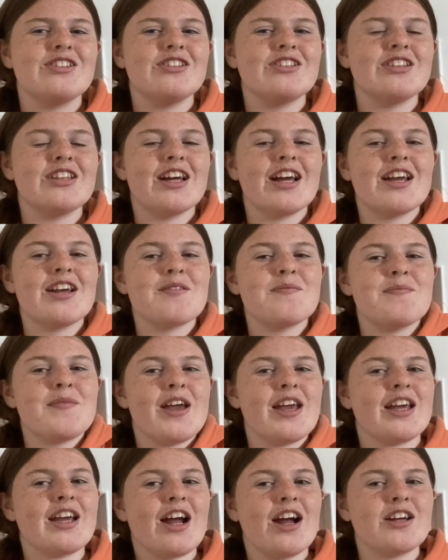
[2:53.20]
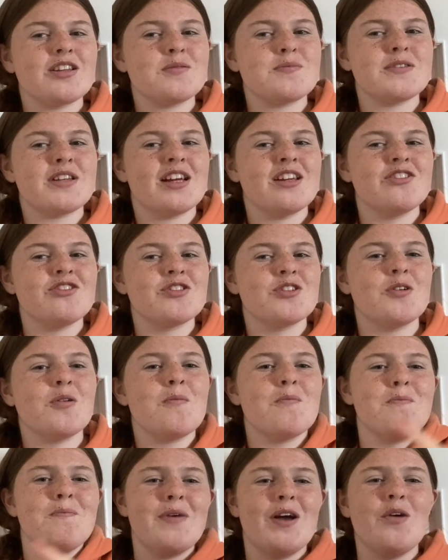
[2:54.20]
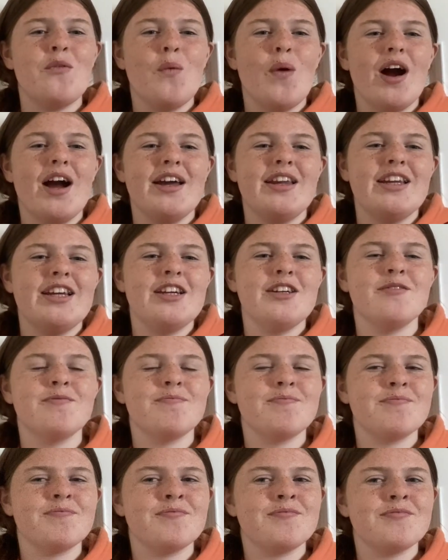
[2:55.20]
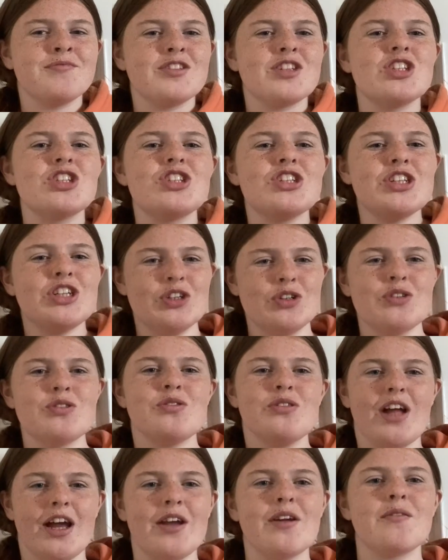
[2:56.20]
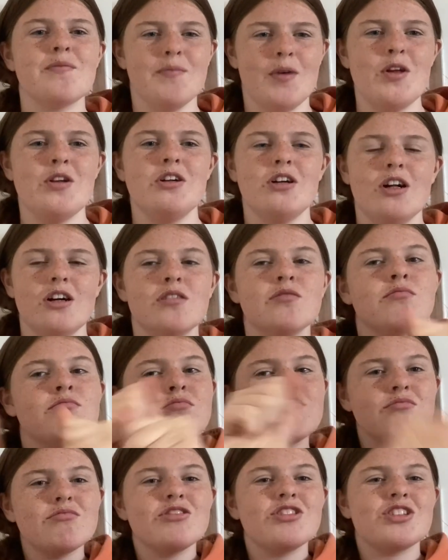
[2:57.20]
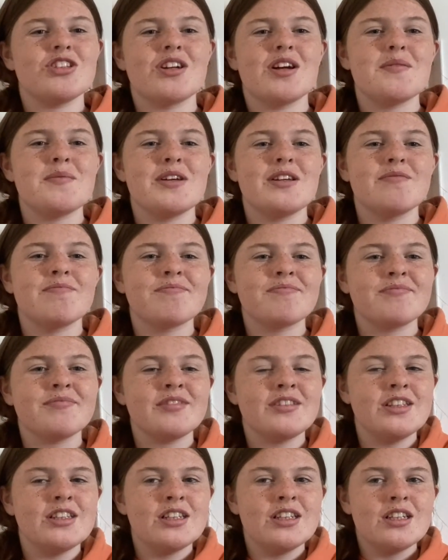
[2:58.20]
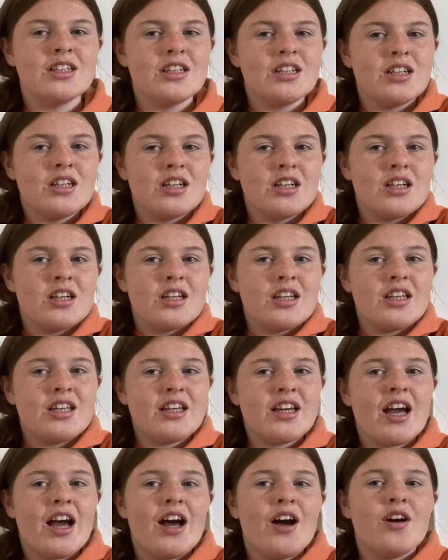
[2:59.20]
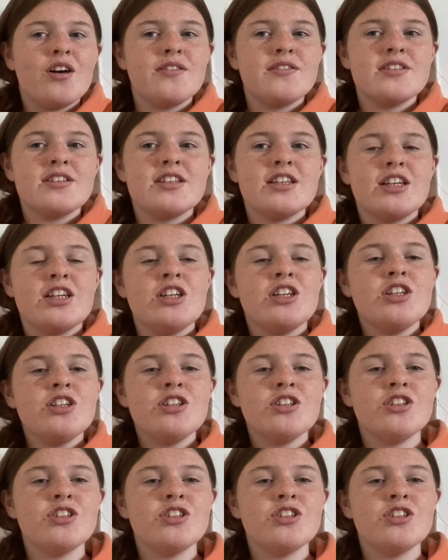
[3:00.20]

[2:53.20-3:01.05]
Like, Main Character Potential, bit whiny. She does like me not, do you know what I mean? Yeah, obviously,